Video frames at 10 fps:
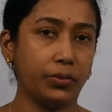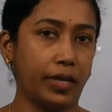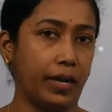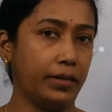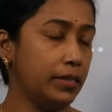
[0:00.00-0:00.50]
to
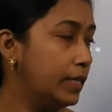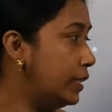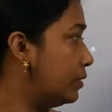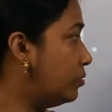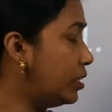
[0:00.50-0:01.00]
that,
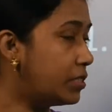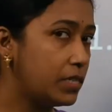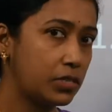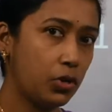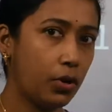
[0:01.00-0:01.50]
this
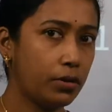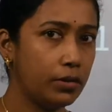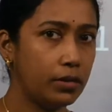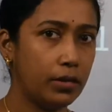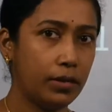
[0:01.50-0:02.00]
is
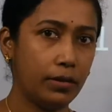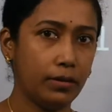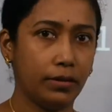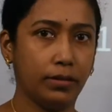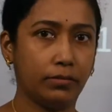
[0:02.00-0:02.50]
your
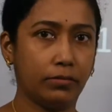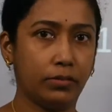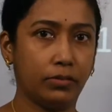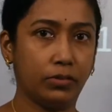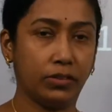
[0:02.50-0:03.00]

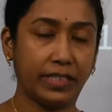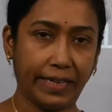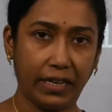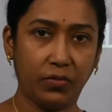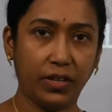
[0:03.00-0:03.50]

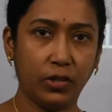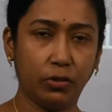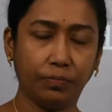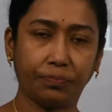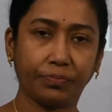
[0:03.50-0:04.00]
second
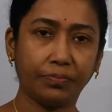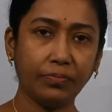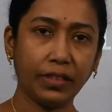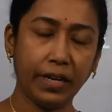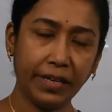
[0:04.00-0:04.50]
video,
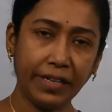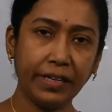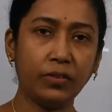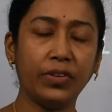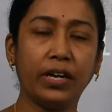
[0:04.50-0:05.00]
and
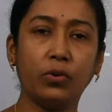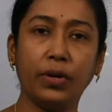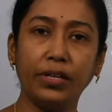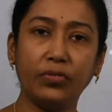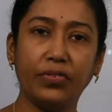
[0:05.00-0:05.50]
here we are
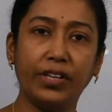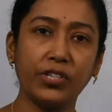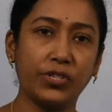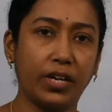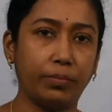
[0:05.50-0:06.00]
going to
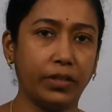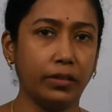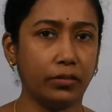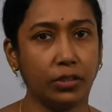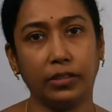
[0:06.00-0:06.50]
finish
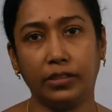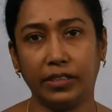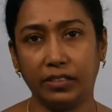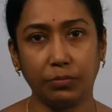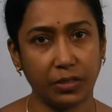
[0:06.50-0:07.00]
chapter 3rd,
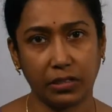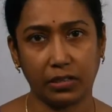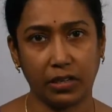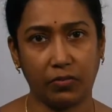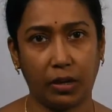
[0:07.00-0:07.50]
that is
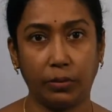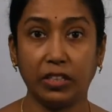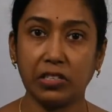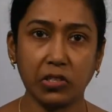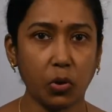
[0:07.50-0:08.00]
business environment.
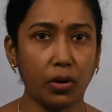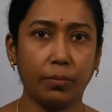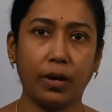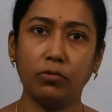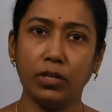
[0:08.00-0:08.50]
This is all
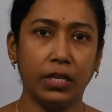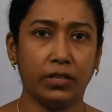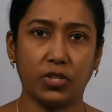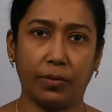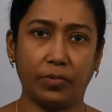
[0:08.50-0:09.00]
about
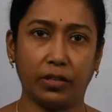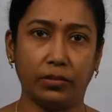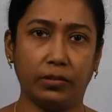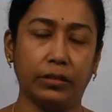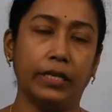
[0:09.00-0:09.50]
chapter
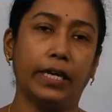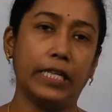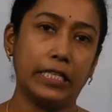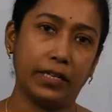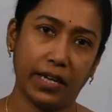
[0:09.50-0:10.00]
3rd.
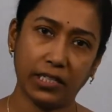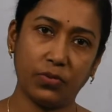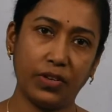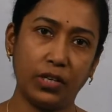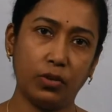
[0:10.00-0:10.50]
In the
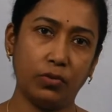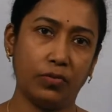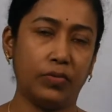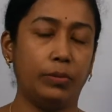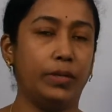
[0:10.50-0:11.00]
next video
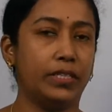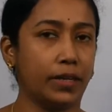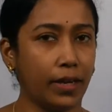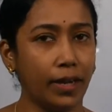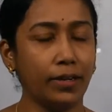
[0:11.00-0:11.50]
we will meet
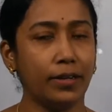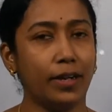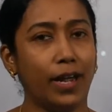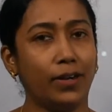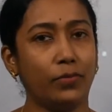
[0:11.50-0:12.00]
again
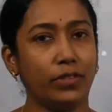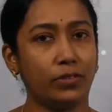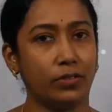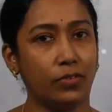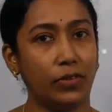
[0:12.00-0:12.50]
and
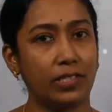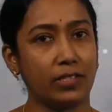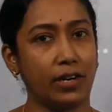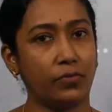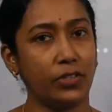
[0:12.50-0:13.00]
we will
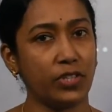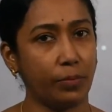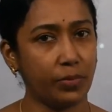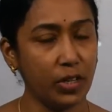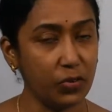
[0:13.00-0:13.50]
start with
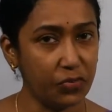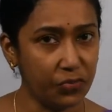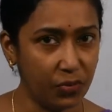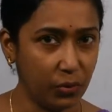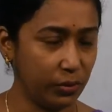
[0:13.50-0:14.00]
chapter
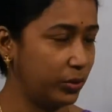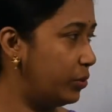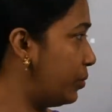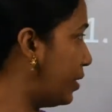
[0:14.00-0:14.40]
4th.